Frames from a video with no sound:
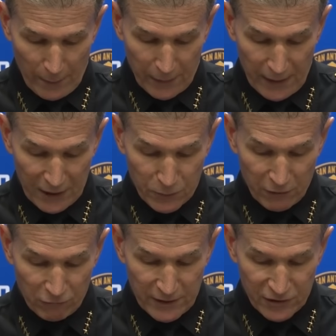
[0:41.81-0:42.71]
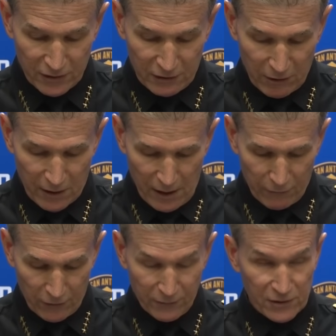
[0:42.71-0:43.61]
has been recently recovered
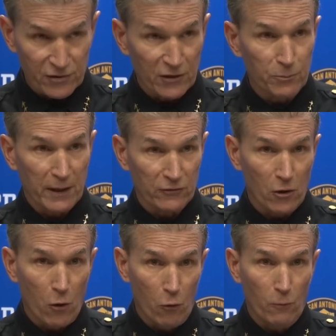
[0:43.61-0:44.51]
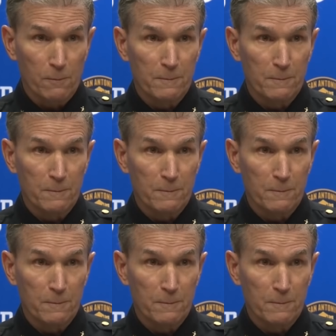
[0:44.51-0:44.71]
from the suspect's home.